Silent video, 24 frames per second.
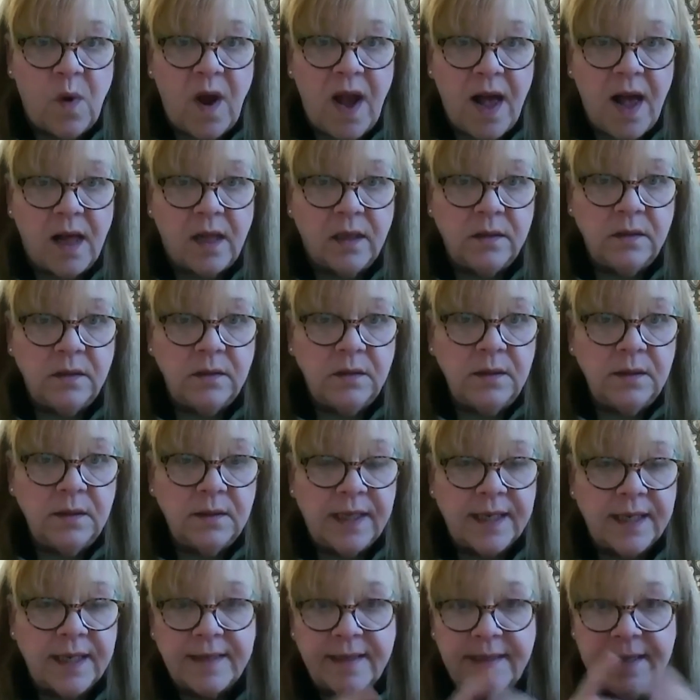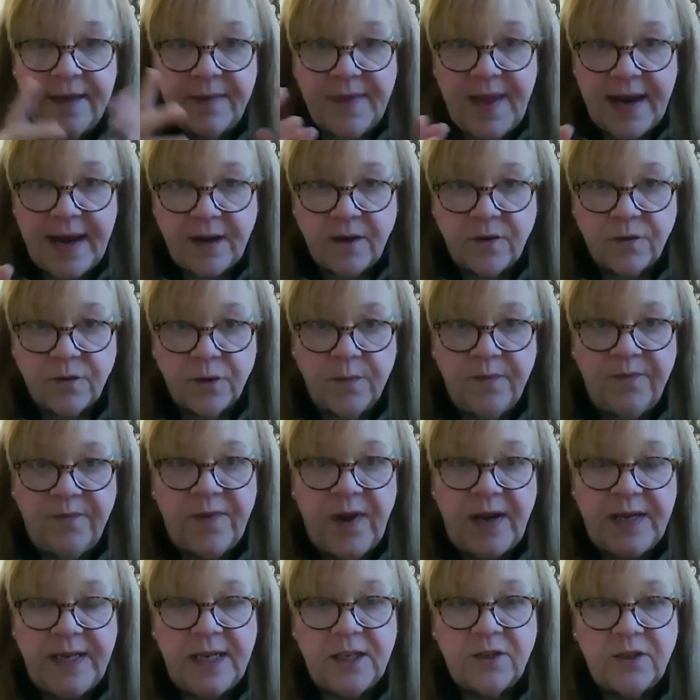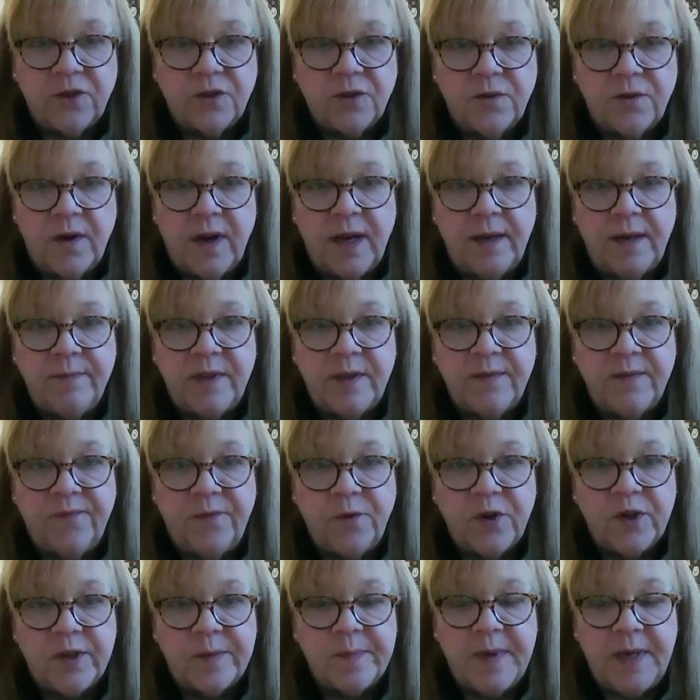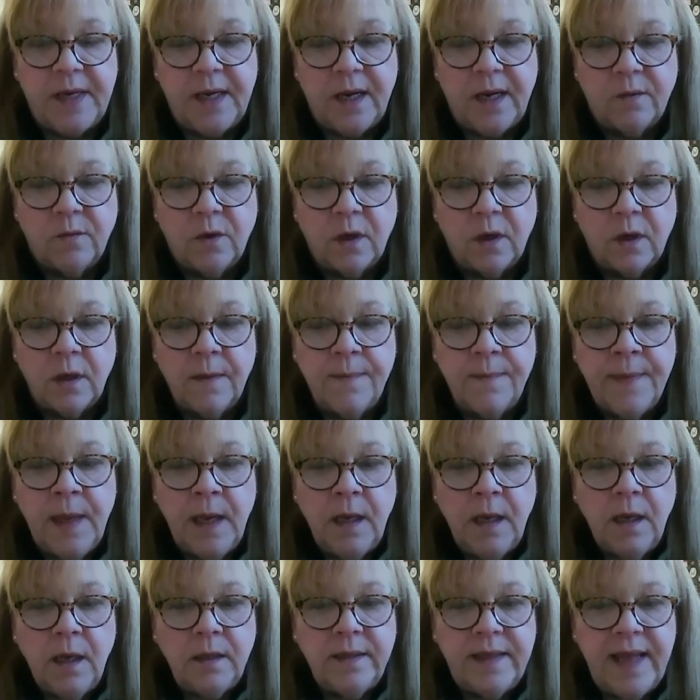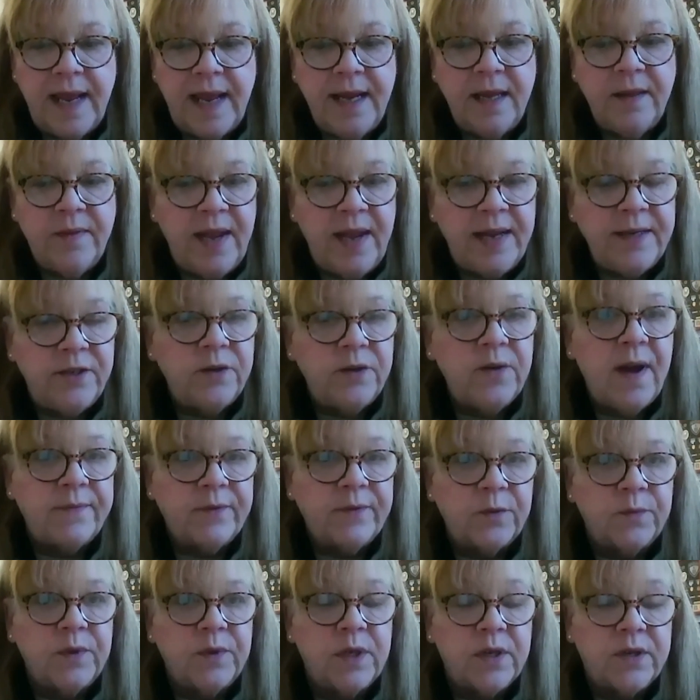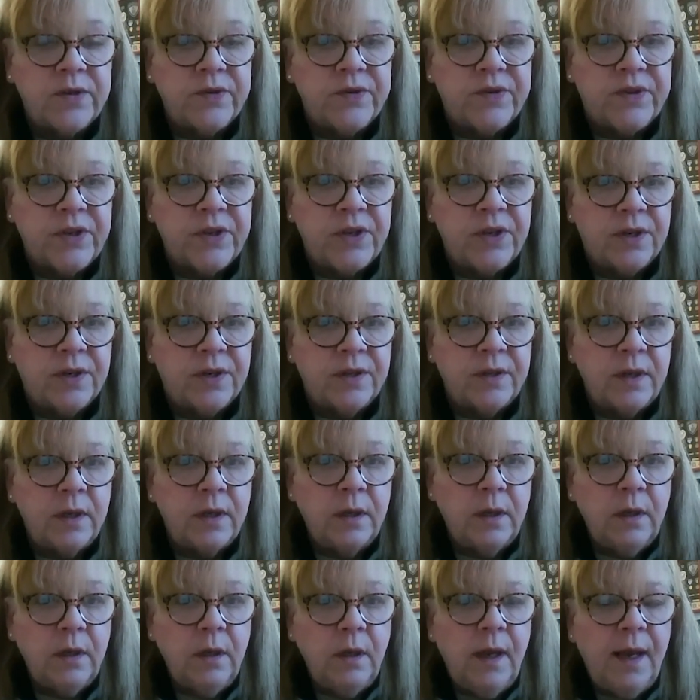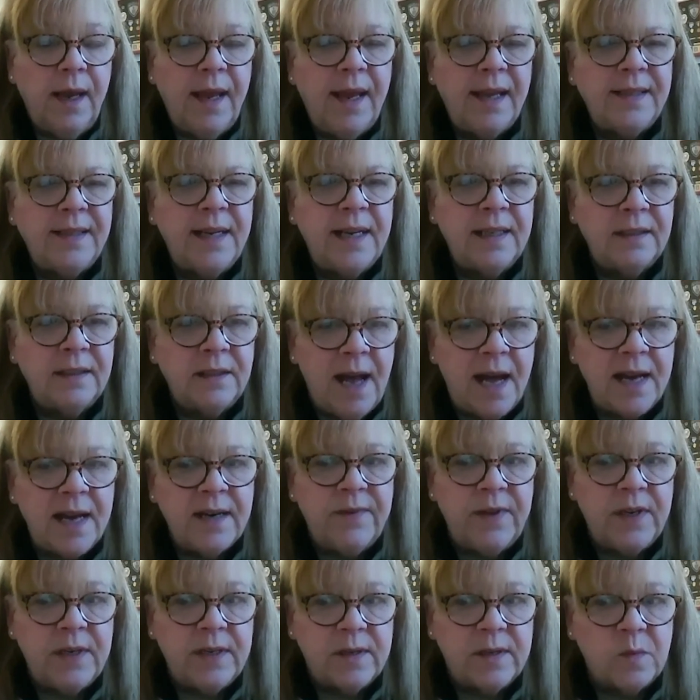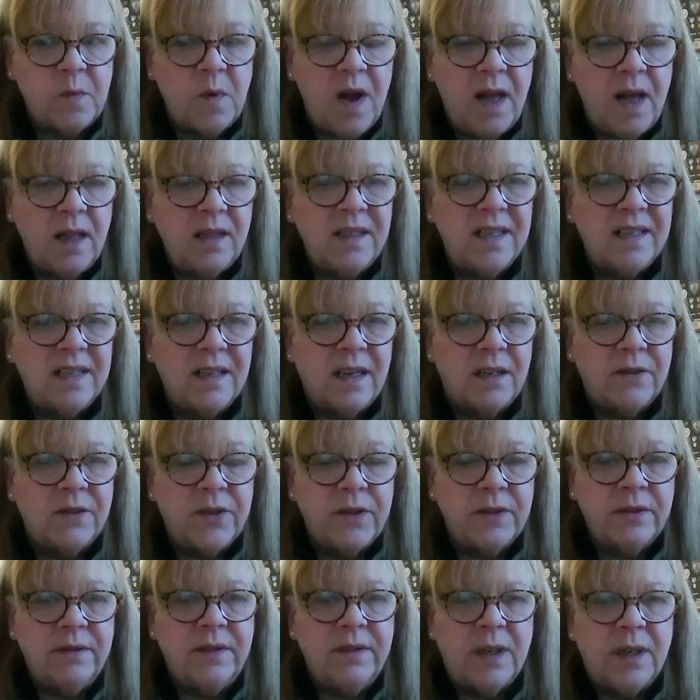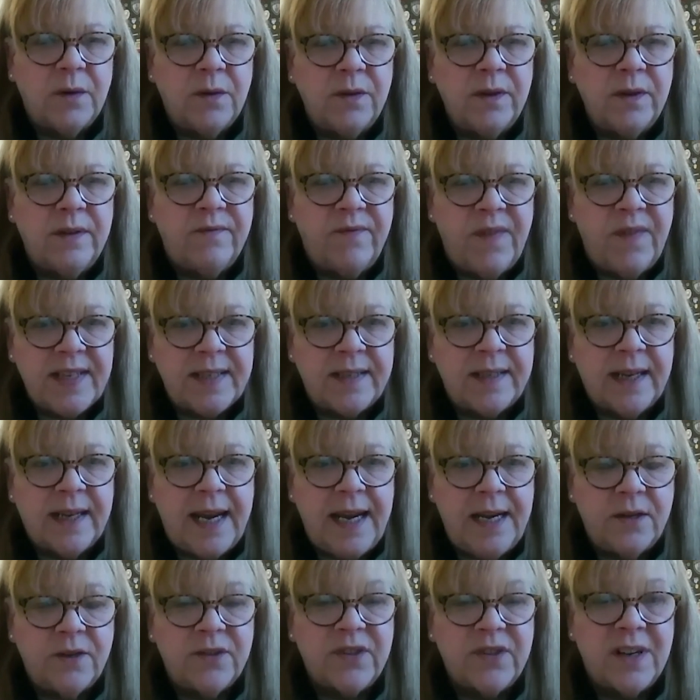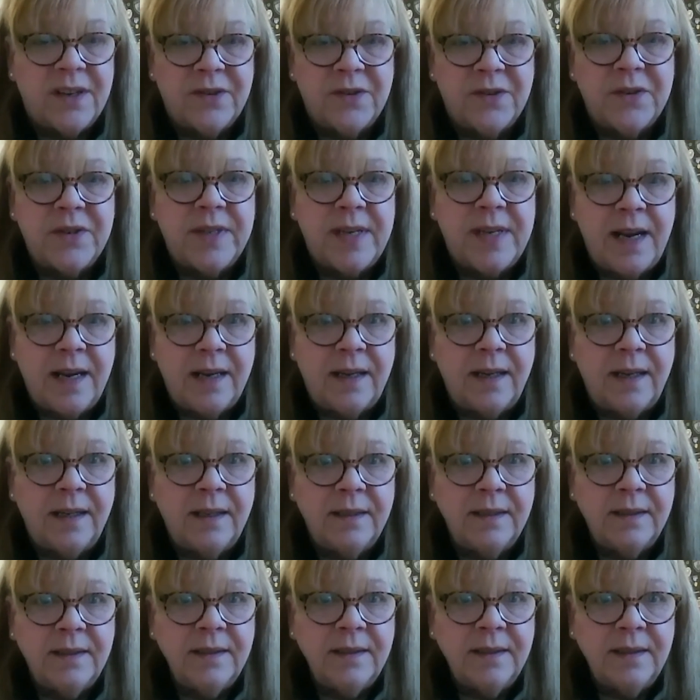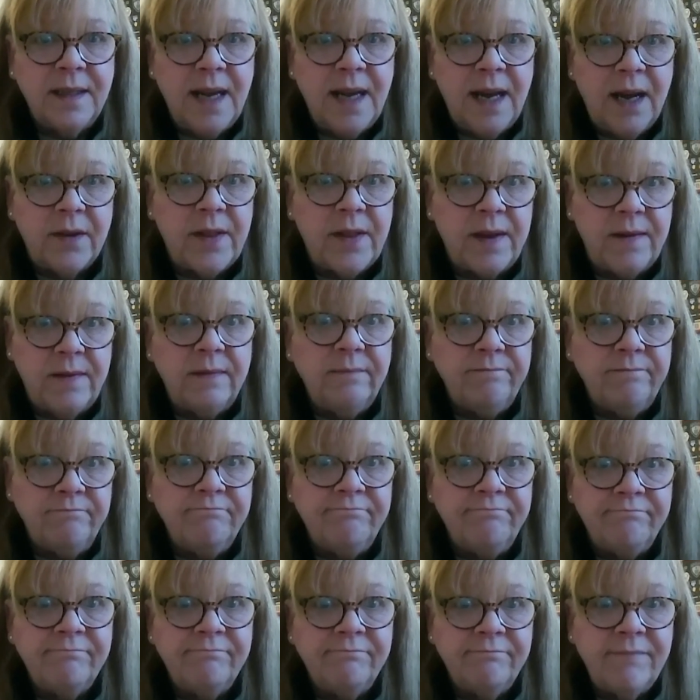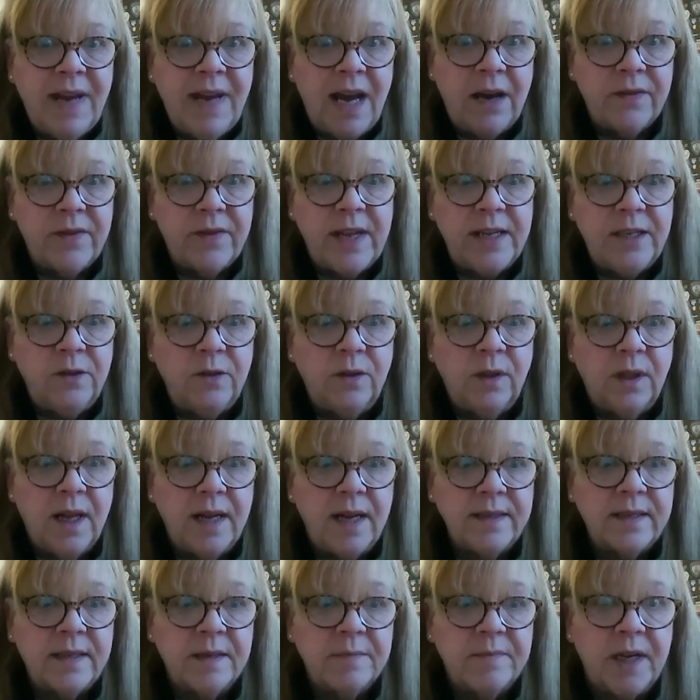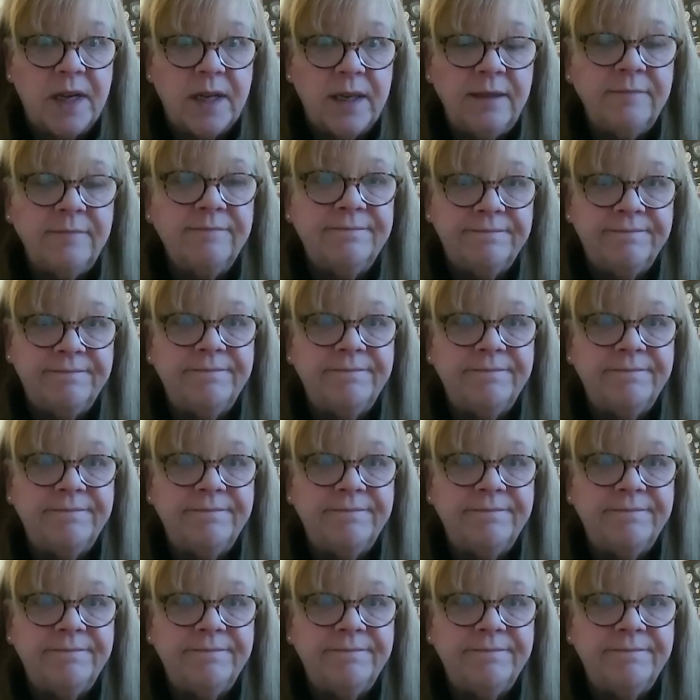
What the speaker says: well, like I said, that group Financial Crimes Enforcement Network, they do have a real concern. And a lot of it as well is, investigators understanding how they utilize the money.